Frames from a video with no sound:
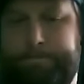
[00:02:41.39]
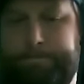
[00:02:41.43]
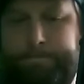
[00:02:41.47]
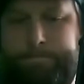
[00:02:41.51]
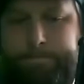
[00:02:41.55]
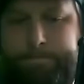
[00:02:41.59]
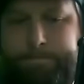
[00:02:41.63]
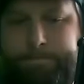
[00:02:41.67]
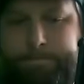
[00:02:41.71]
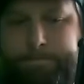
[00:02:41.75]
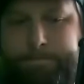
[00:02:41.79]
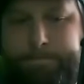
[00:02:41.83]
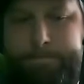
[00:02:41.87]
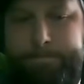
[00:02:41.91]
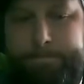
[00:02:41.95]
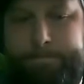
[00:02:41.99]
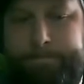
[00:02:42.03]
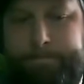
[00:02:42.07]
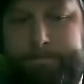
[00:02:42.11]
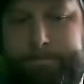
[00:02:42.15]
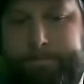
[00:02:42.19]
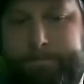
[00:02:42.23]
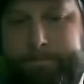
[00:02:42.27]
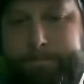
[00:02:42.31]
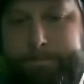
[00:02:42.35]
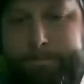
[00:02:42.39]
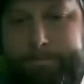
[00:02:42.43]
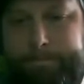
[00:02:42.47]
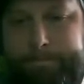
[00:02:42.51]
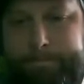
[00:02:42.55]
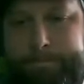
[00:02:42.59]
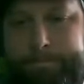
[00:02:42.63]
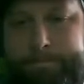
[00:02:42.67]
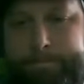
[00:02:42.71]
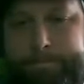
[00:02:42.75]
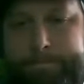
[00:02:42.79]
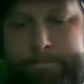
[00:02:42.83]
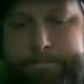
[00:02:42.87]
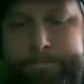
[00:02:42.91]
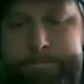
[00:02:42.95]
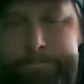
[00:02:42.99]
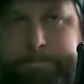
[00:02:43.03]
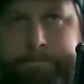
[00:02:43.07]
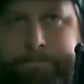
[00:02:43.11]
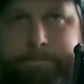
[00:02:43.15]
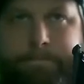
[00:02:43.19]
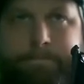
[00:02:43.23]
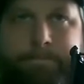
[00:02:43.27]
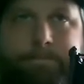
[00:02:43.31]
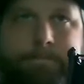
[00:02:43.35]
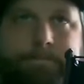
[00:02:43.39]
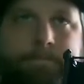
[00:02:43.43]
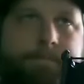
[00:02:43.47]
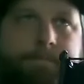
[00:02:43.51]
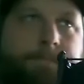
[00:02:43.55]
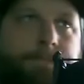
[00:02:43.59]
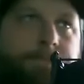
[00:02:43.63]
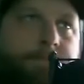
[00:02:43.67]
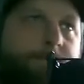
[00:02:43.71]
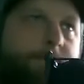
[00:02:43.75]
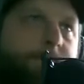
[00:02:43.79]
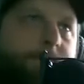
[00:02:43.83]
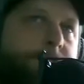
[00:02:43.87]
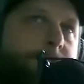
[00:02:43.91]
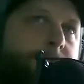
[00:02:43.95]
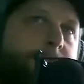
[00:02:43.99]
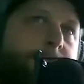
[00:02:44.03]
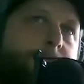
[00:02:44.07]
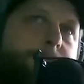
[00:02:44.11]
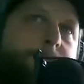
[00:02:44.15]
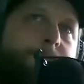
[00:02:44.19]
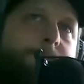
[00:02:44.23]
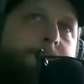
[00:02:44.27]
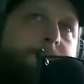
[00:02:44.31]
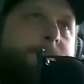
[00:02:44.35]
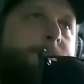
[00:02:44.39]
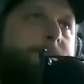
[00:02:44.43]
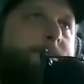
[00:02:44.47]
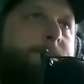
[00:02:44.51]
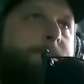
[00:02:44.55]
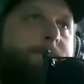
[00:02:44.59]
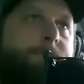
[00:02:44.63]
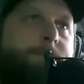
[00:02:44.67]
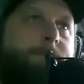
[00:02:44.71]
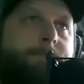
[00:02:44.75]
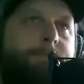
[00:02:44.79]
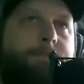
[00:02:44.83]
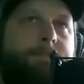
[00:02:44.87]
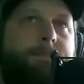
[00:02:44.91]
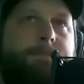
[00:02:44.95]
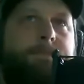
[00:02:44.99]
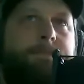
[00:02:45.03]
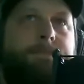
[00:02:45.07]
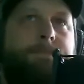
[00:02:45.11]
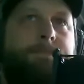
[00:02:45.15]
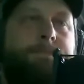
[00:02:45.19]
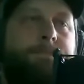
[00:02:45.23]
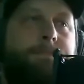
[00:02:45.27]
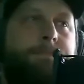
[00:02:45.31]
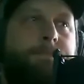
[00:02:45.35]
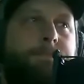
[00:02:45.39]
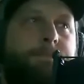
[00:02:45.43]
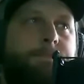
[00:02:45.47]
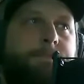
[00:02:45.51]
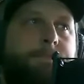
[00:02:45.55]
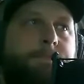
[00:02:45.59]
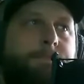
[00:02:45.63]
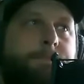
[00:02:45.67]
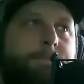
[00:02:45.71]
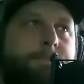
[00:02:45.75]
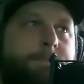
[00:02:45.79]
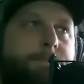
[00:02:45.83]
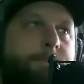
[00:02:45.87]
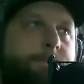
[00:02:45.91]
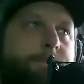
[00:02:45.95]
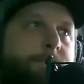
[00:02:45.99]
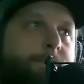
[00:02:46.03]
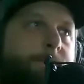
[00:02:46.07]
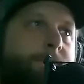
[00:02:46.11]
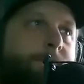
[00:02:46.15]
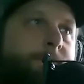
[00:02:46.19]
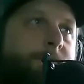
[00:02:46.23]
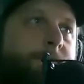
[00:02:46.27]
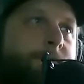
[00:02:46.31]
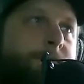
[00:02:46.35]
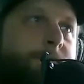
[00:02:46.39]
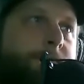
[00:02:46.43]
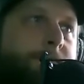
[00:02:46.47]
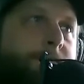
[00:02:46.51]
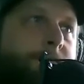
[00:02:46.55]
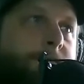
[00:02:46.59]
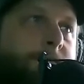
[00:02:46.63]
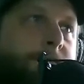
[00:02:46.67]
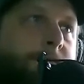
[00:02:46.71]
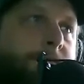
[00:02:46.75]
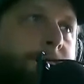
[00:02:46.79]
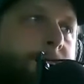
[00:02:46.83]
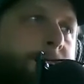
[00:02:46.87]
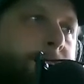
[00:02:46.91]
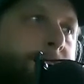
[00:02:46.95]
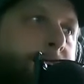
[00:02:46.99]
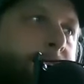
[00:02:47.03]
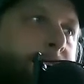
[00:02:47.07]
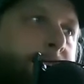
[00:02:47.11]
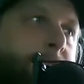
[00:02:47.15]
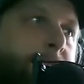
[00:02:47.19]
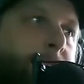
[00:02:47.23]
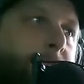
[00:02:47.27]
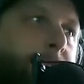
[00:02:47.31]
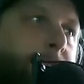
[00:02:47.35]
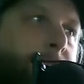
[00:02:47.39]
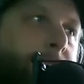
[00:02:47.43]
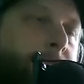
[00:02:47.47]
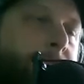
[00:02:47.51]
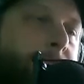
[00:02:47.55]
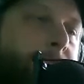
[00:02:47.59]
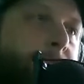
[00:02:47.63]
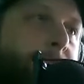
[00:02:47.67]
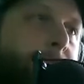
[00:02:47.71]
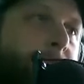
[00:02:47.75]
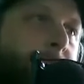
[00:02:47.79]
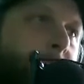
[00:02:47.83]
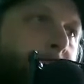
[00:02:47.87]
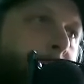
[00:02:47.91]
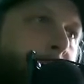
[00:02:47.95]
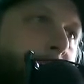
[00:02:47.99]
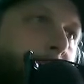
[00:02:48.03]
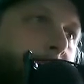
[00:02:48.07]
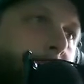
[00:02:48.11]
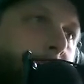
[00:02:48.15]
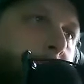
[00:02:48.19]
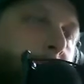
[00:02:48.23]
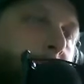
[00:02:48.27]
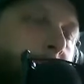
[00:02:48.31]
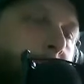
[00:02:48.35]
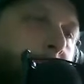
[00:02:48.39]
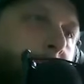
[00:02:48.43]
No words are spoken by the person on screen.